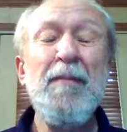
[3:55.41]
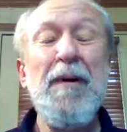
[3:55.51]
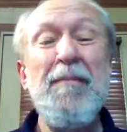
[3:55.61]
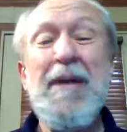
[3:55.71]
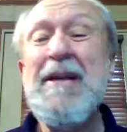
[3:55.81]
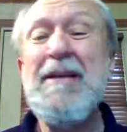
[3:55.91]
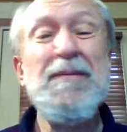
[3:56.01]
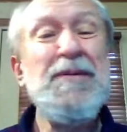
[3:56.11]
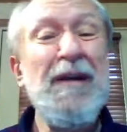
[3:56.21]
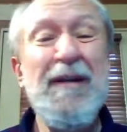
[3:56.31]
but made
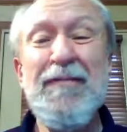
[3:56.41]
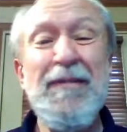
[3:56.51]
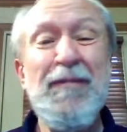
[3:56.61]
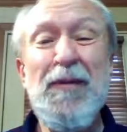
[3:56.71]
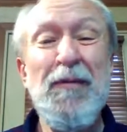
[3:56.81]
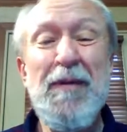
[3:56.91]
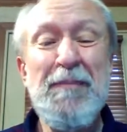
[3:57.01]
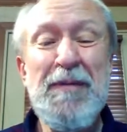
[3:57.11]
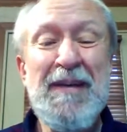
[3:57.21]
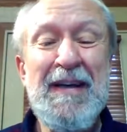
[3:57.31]
himself of no
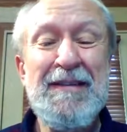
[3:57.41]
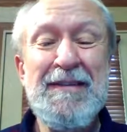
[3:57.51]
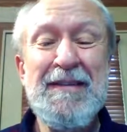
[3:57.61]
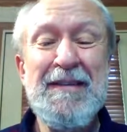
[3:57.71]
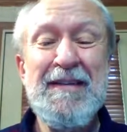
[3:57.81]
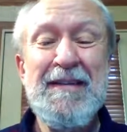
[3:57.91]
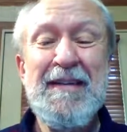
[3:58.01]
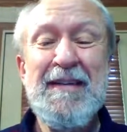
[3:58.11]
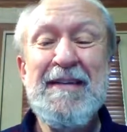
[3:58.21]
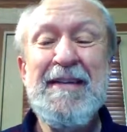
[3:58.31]
reputation,
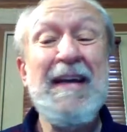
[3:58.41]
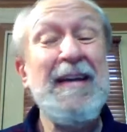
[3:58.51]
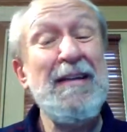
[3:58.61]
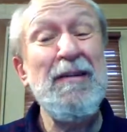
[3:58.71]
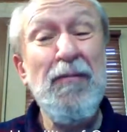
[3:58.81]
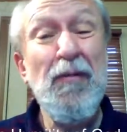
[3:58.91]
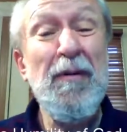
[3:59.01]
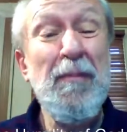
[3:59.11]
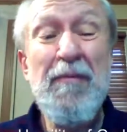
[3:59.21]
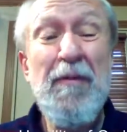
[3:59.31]
taking the
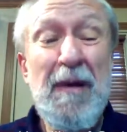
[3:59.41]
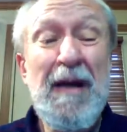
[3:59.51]
form of a